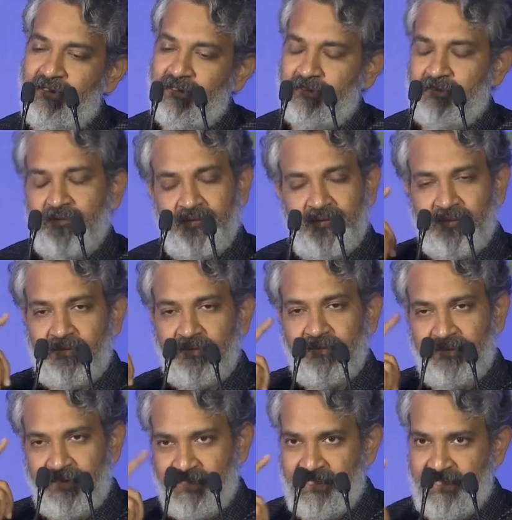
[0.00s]

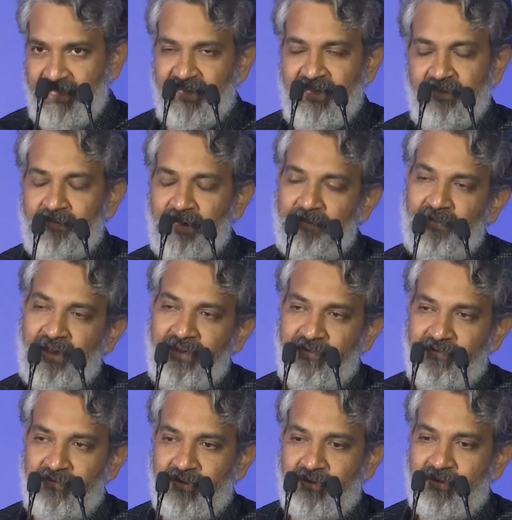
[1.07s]
That stayed in my
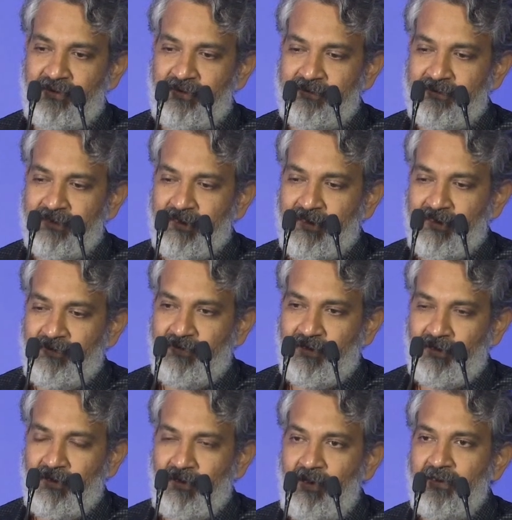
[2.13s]
mind for a
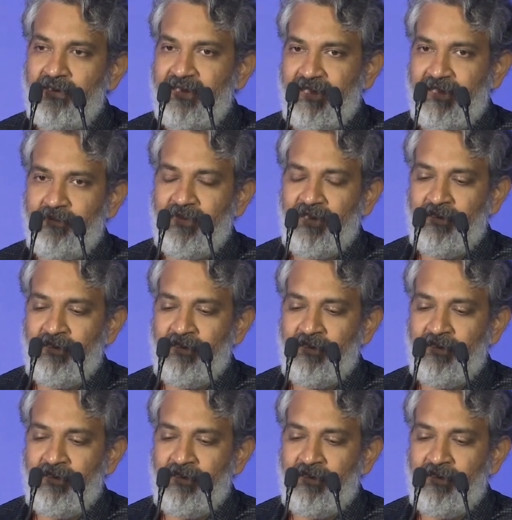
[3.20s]
long time.